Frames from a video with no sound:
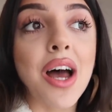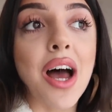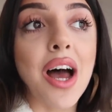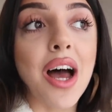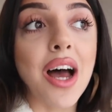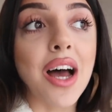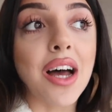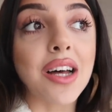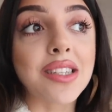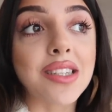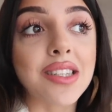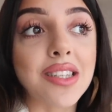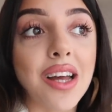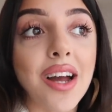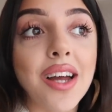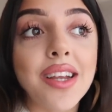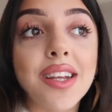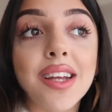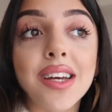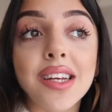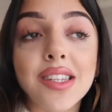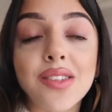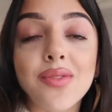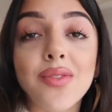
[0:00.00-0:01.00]

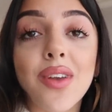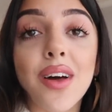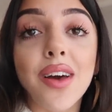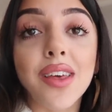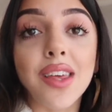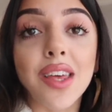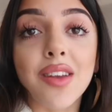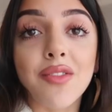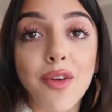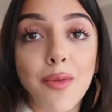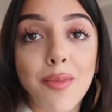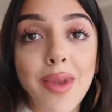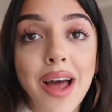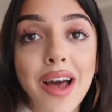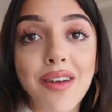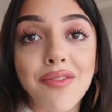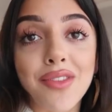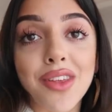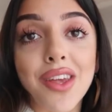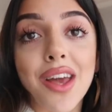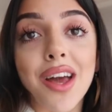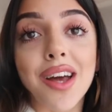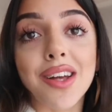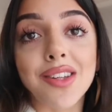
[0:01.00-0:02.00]
Sina is flying in from
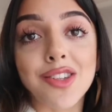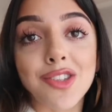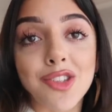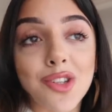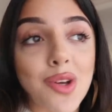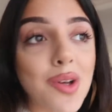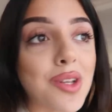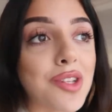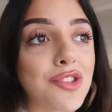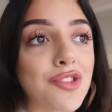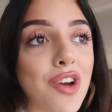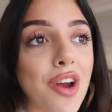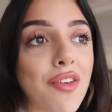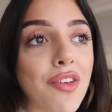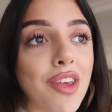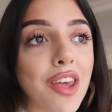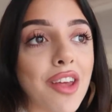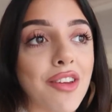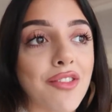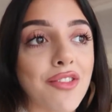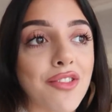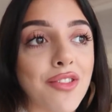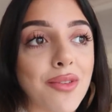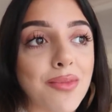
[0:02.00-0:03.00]
Latvia and Sol is
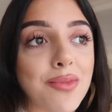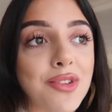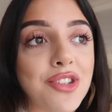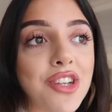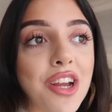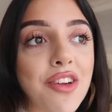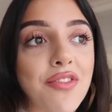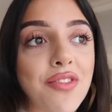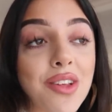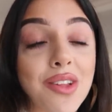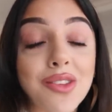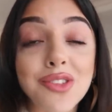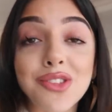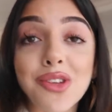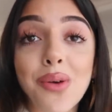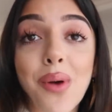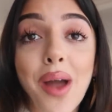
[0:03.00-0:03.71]
driving in from Sheffield,